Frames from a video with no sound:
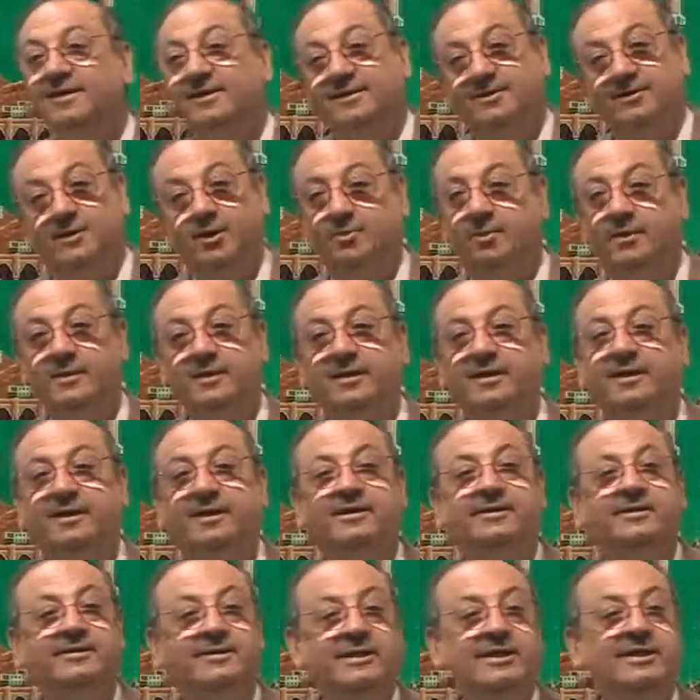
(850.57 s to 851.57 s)
Now, brother,
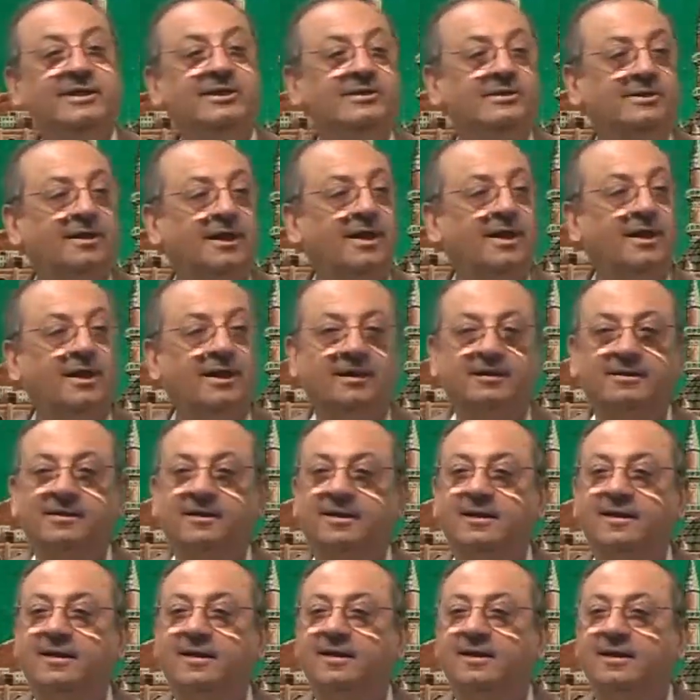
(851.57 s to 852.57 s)
these are
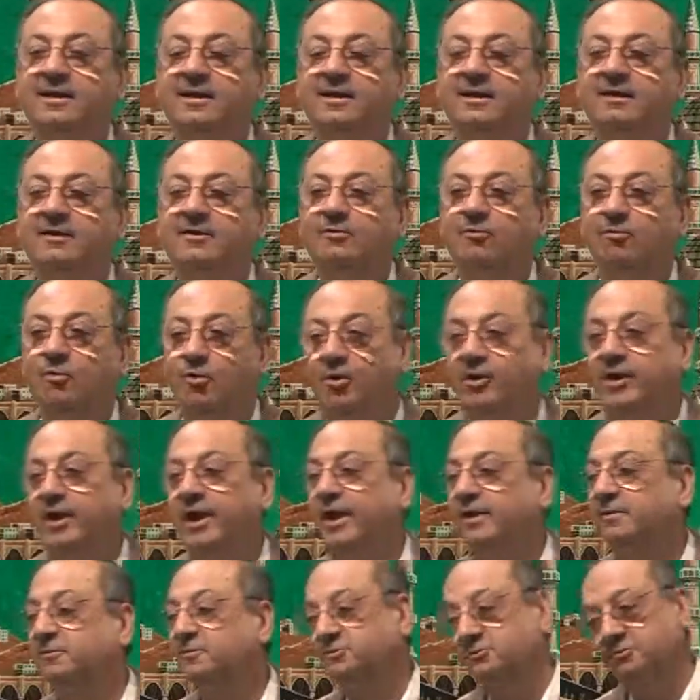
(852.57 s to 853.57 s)
the
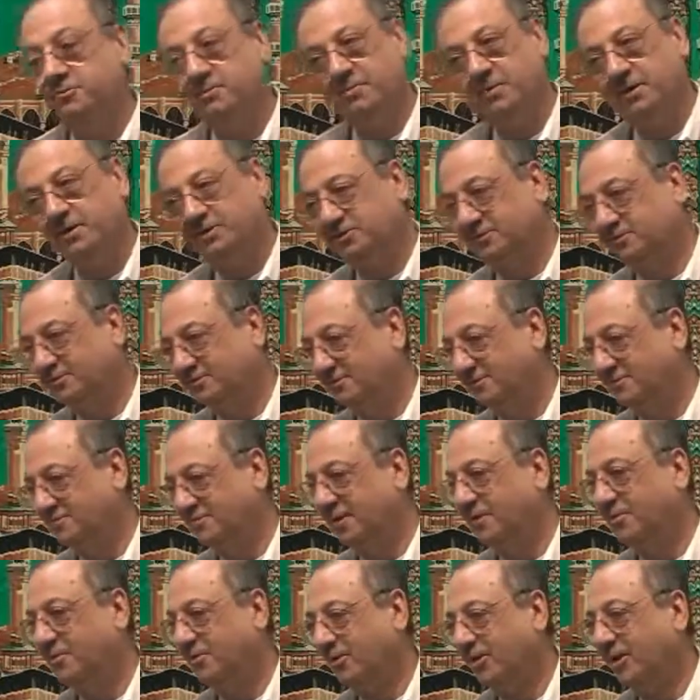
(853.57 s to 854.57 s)
vocabs we must
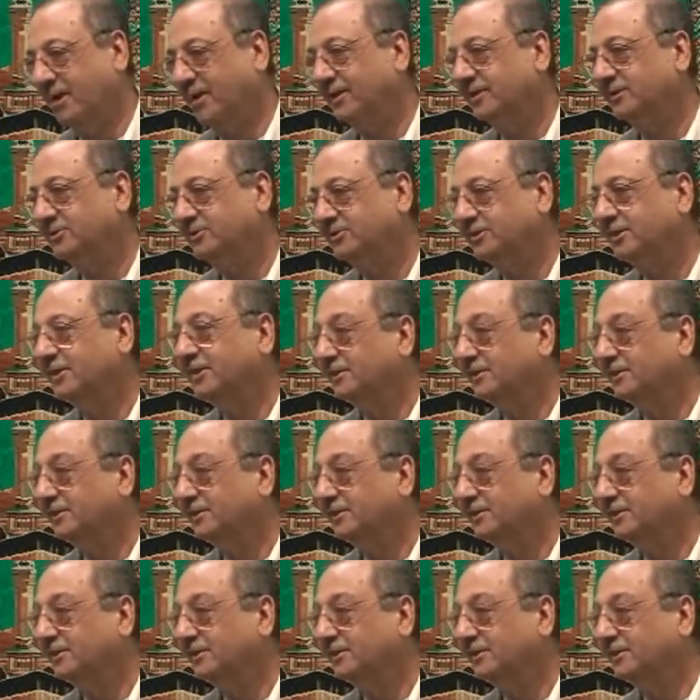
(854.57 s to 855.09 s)
memorize.